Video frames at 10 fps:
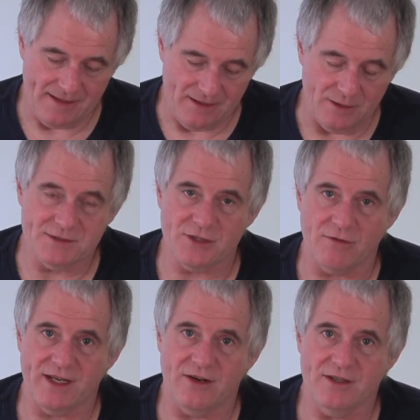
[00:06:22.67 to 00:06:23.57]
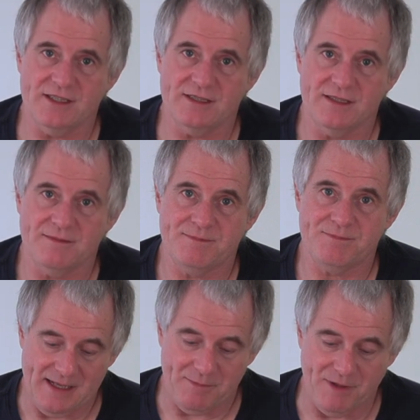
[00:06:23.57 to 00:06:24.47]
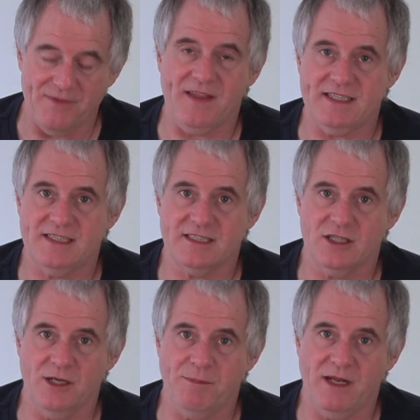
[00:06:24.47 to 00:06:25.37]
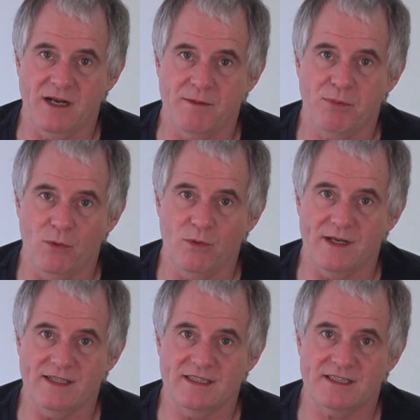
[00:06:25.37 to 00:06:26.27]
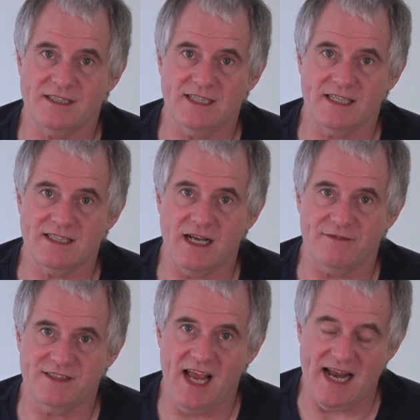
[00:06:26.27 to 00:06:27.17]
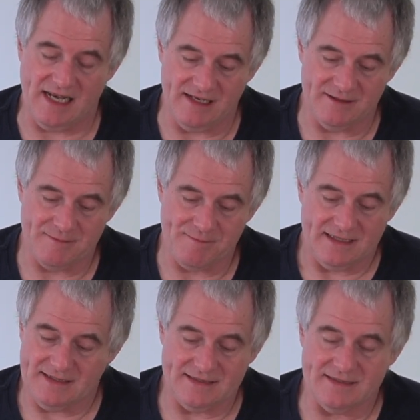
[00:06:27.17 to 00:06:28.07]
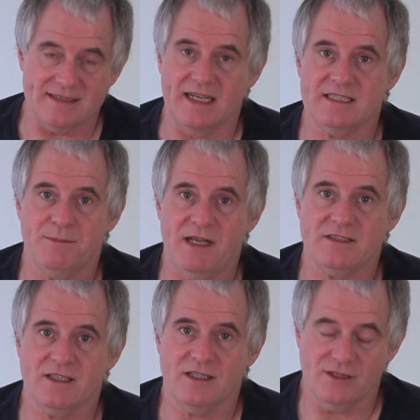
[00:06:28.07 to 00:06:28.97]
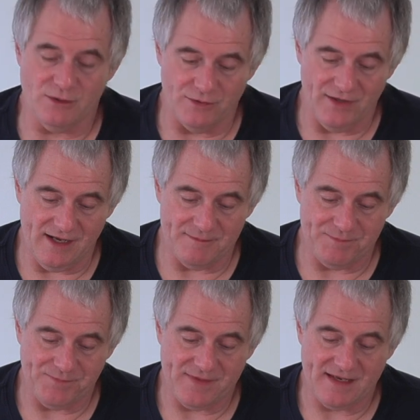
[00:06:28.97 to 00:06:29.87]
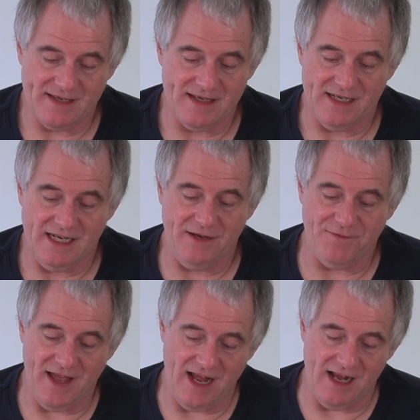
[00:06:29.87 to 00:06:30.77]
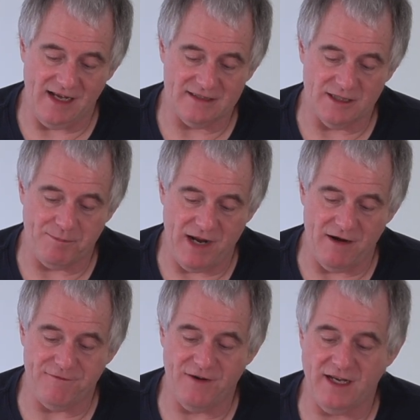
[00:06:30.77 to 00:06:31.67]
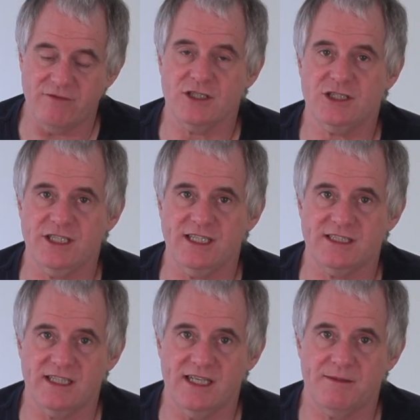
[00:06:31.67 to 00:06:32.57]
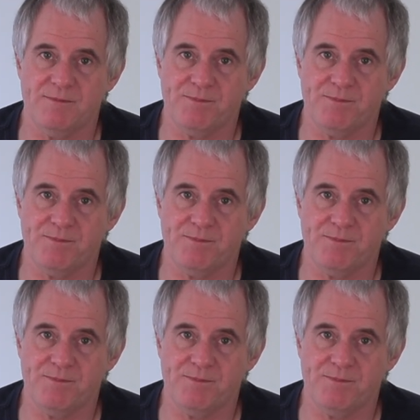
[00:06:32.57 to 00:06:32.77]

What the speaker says: I'm sorry guys, but this is going to be an appalling 6 out of 10. And that's the best I'm going to do on that. If that had a better flavour of cheese in it,